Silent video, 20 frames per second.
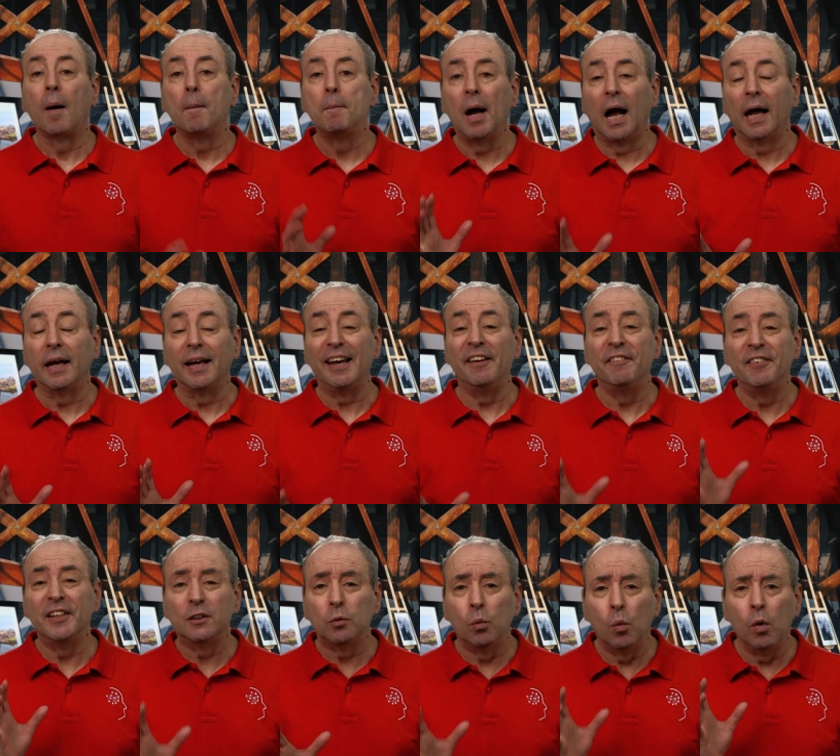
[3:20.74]
But if
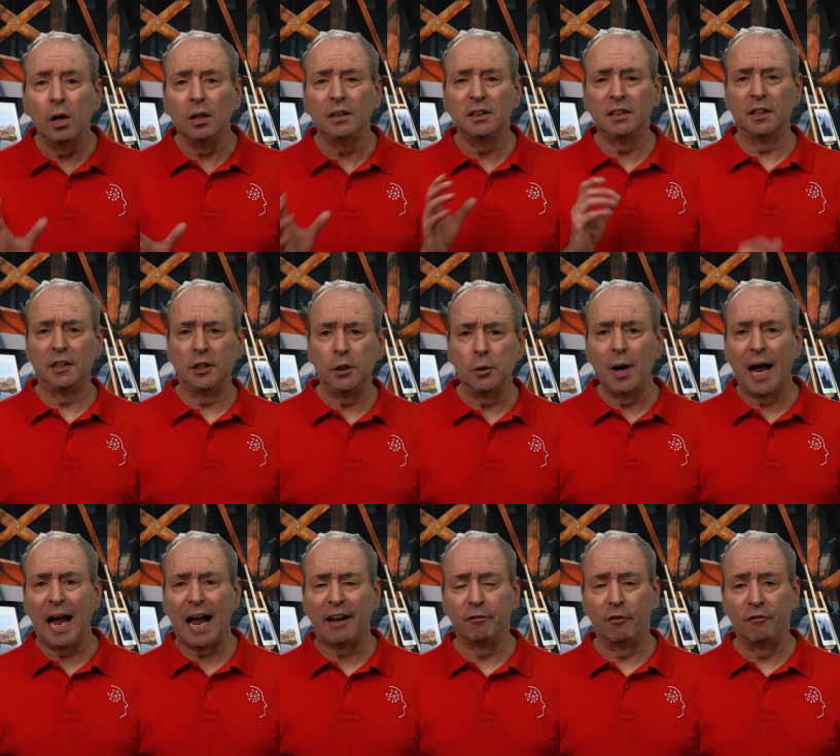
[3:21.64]
it's words that you
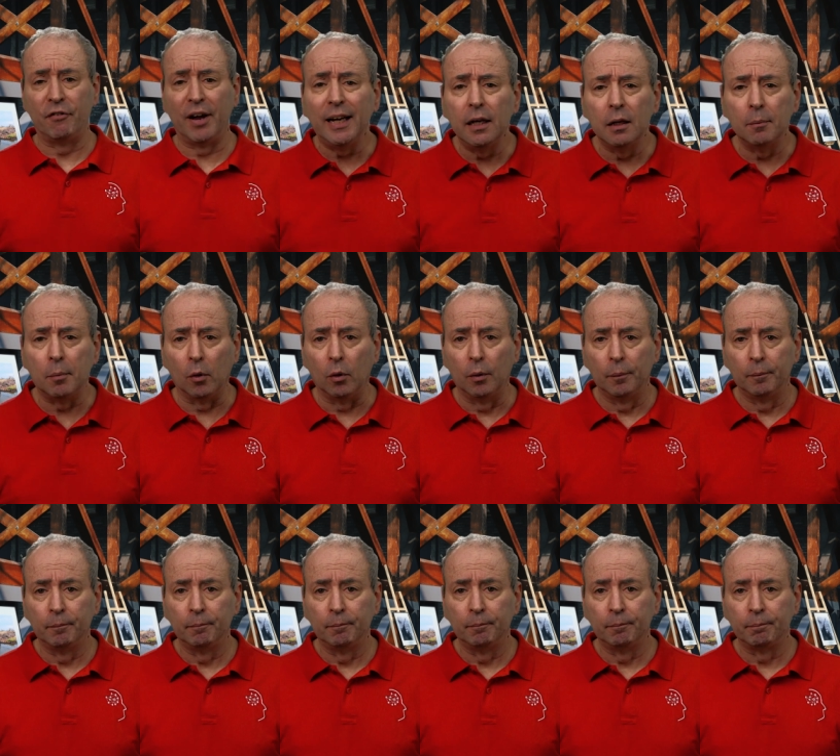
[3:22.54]
have available,
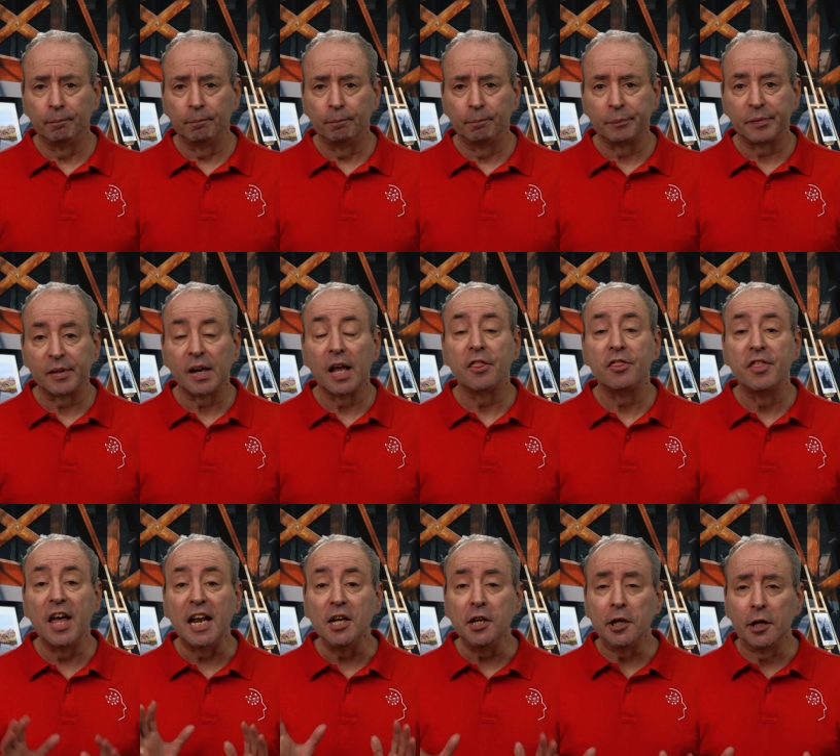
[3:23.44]

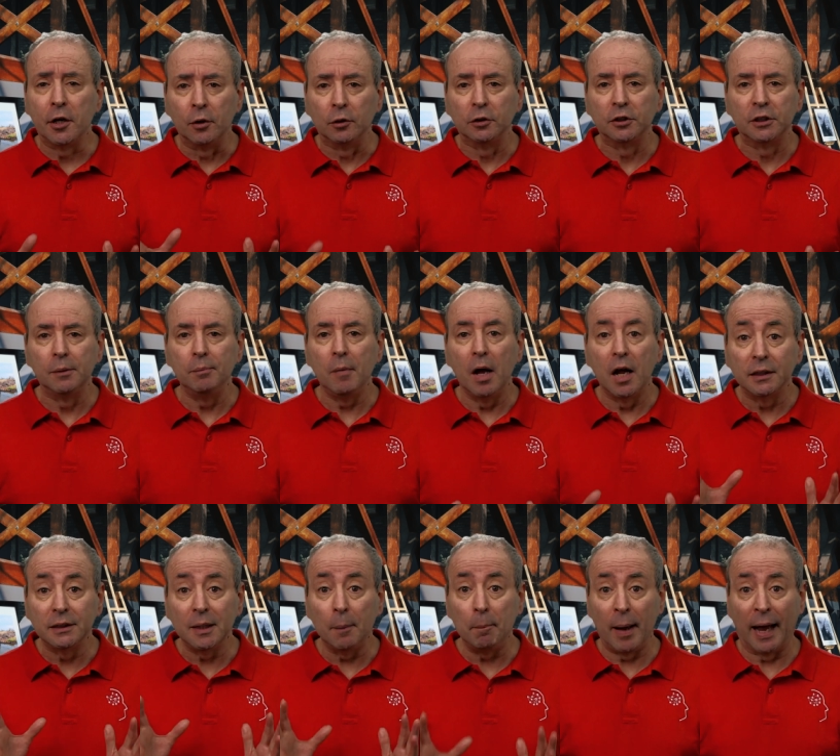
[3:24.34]
then use them
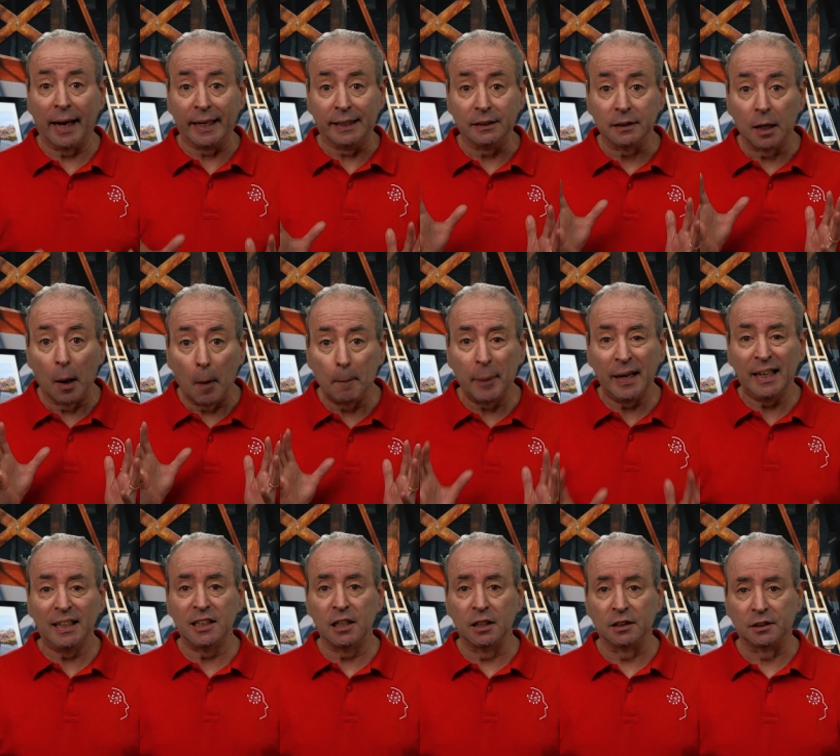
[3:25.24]
to paint
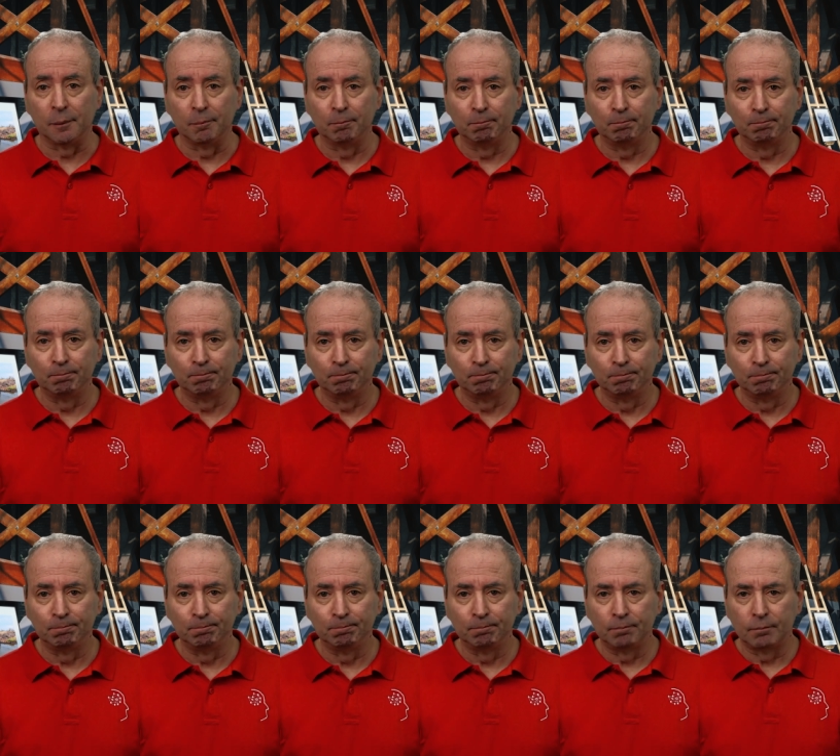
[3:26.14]
pictures,
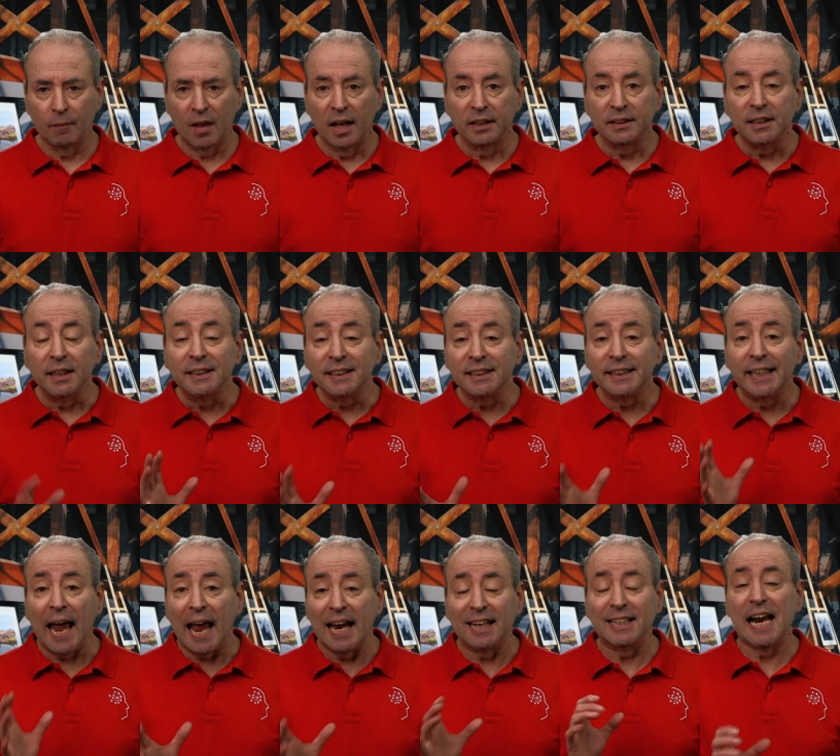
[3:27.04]
to
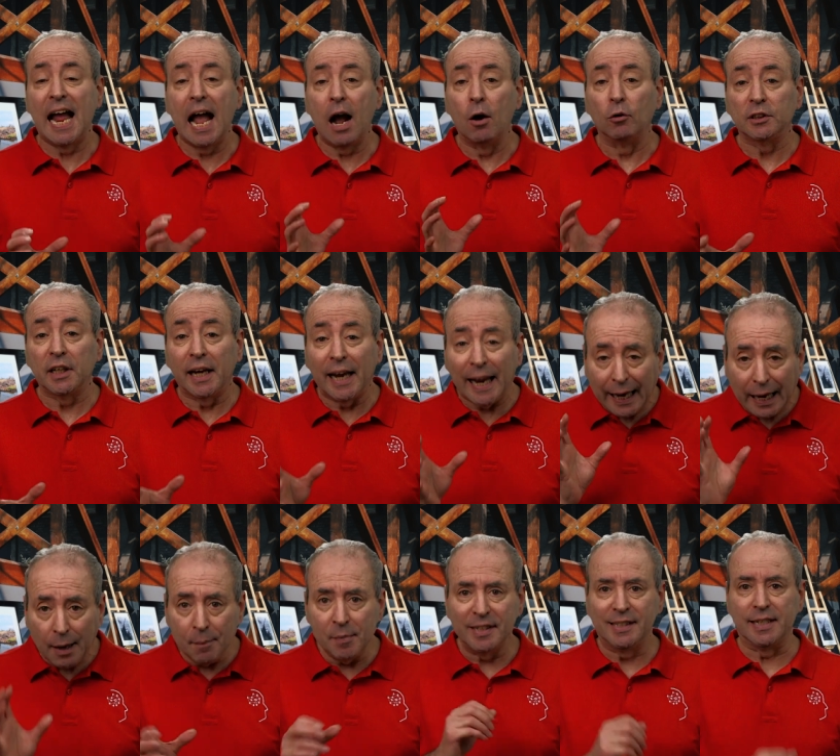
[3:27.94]
sketch out
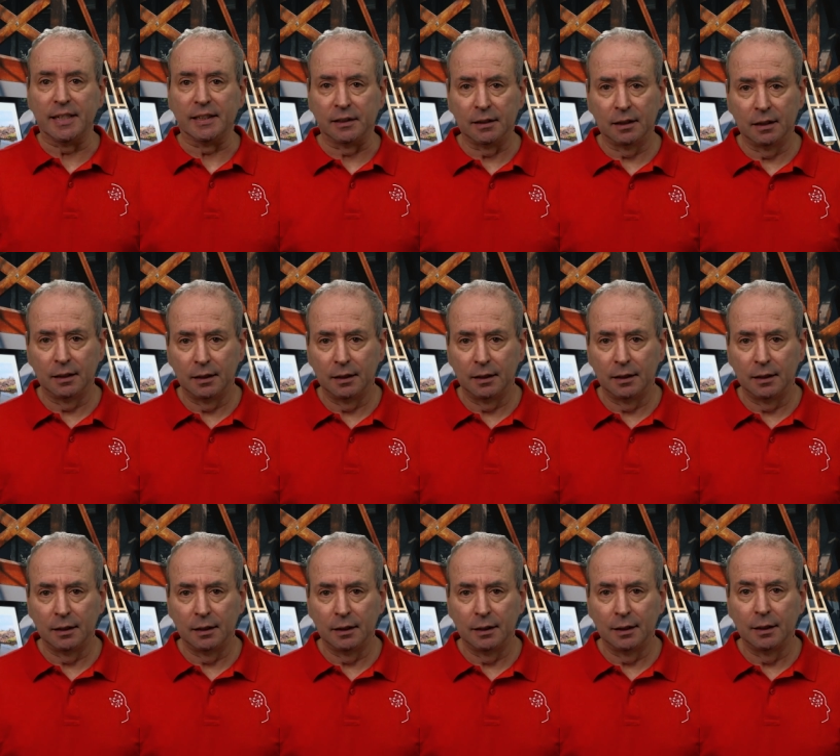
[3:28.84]
images,
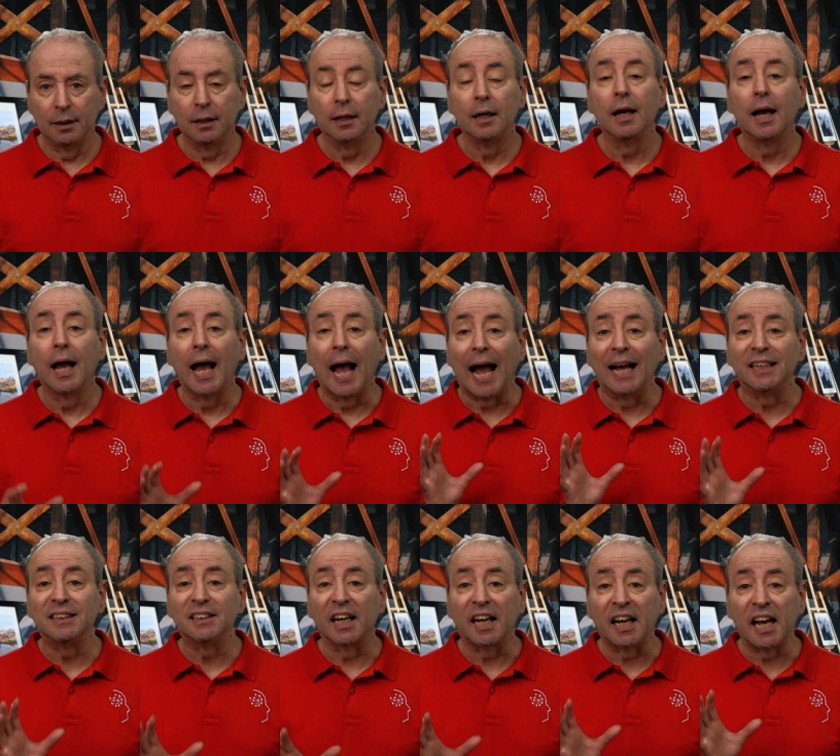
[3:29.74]

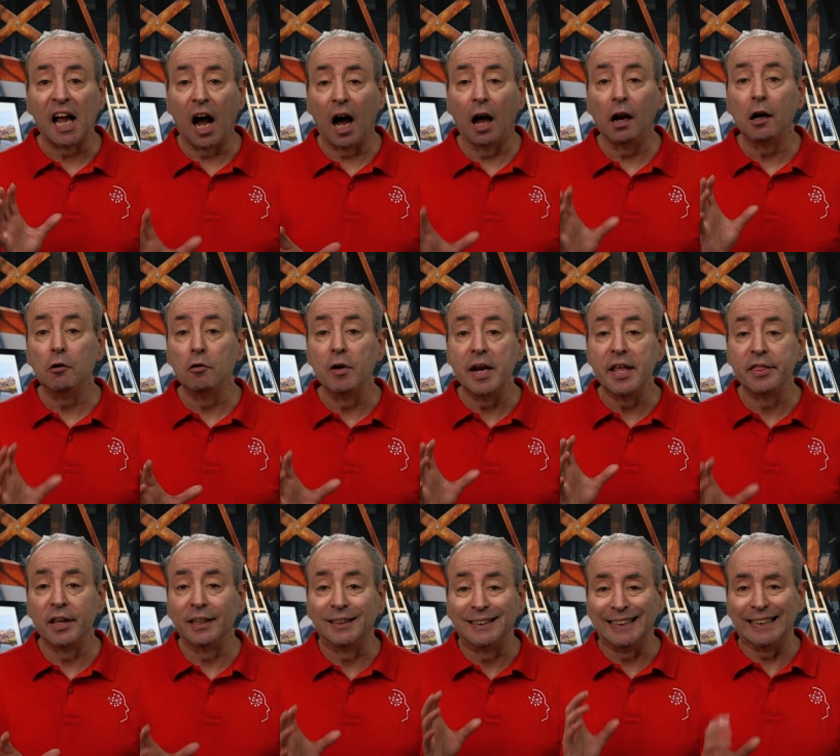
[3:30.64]
and to colour in
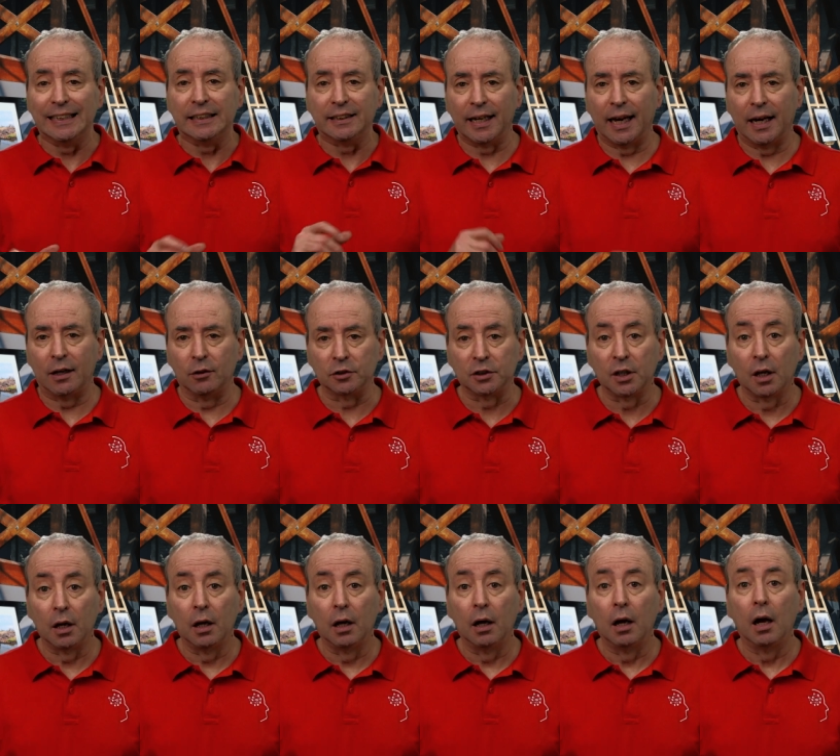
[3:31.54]
the details
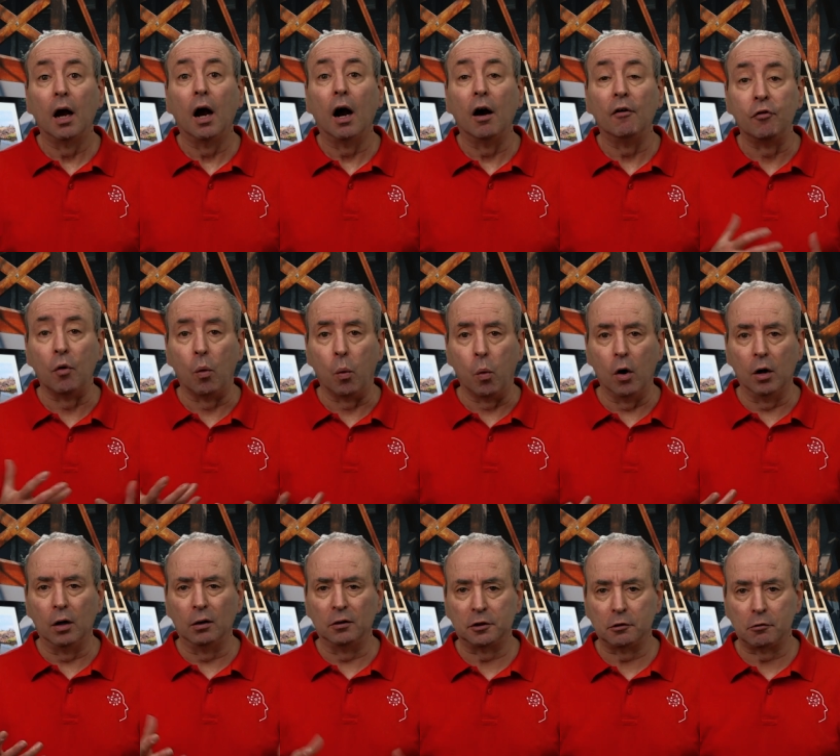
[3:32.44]
of the
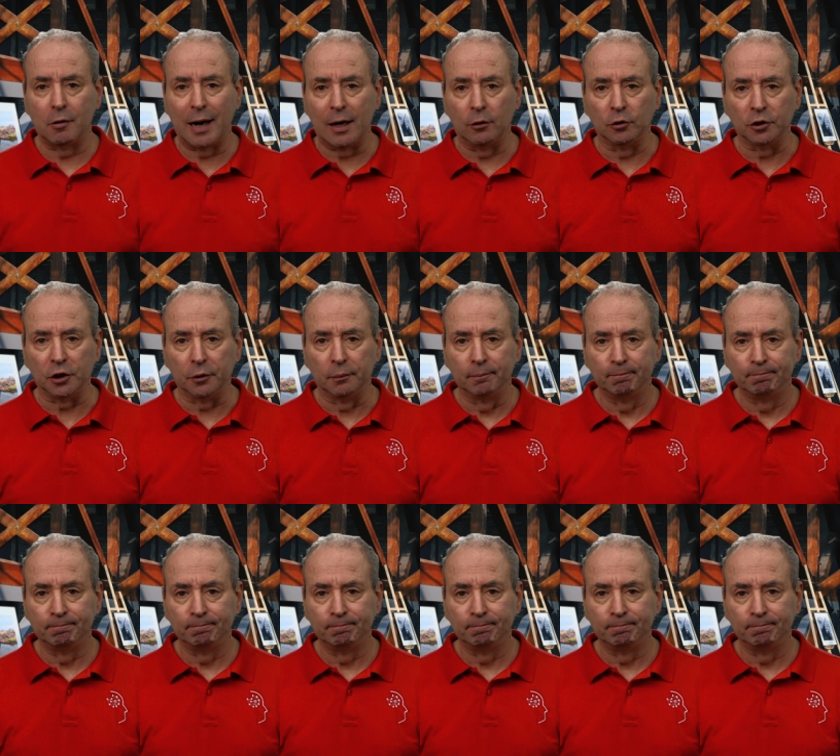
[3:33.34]
world around you.